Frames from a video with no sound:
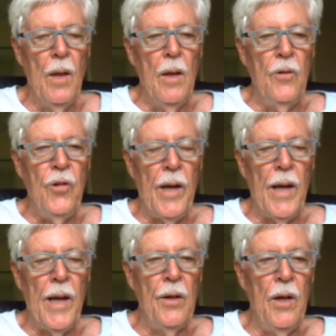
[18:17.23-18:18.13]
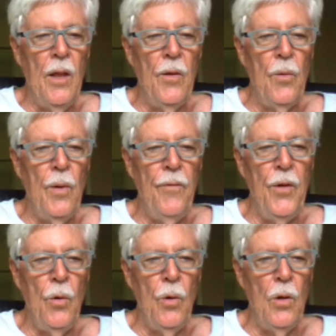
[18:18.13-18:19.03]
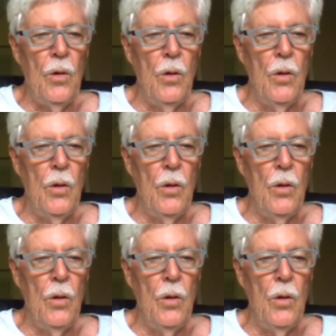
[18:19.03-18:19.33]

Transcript: Check out another reviewer.